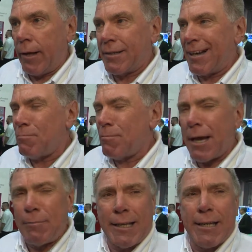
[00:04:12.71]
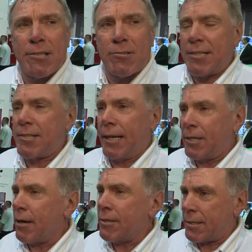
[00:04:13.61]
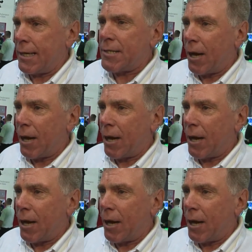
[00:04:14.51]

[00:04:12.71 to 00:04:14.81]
and, and maybe the industry's saying, you know, it's it's